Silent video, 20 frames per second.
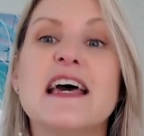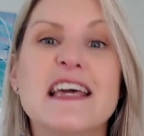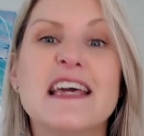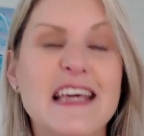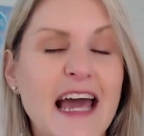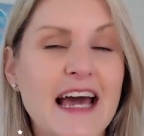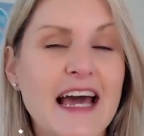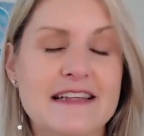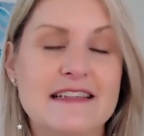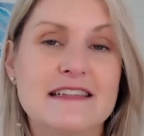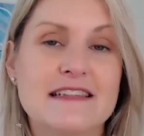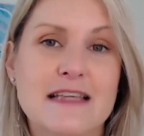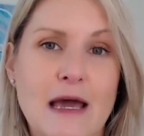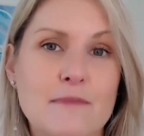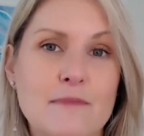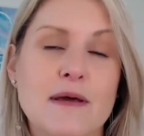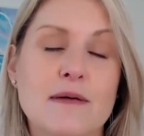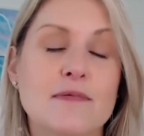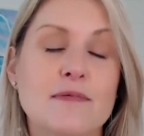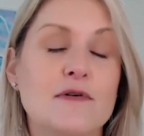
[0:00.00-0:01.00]
Yes.
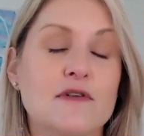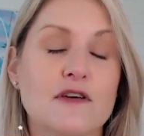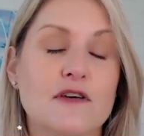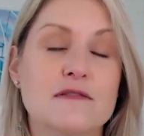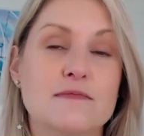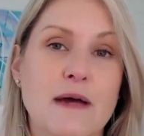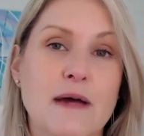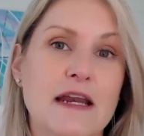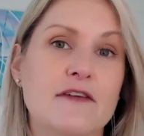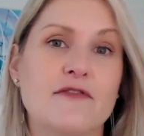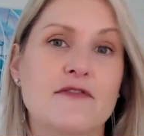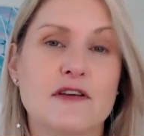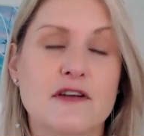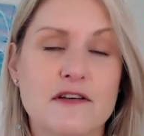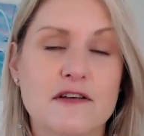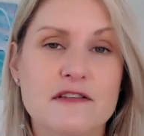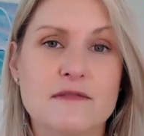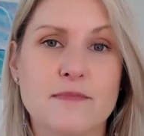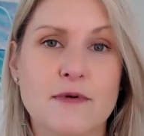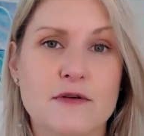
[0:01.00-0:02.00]
Can people use money for
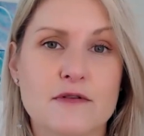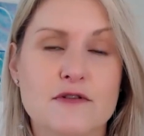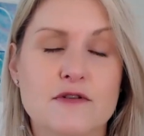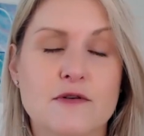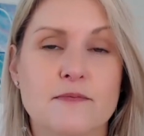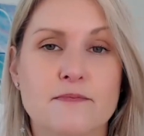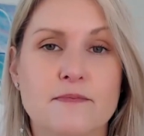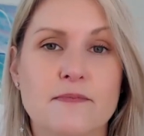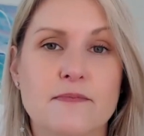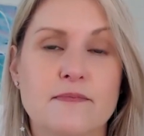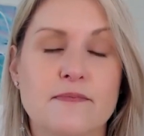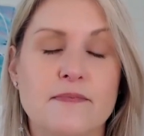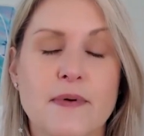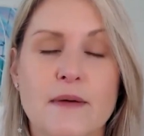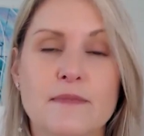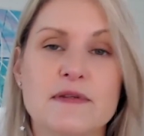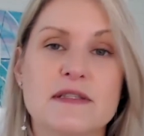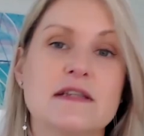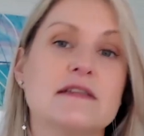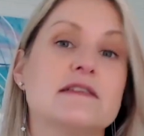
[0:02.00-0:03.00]
non-spiritual
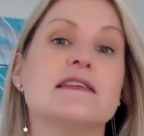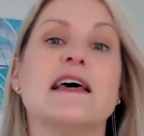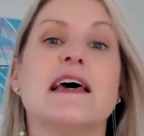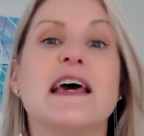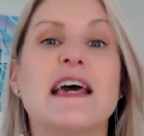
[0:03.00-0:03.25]
purposes?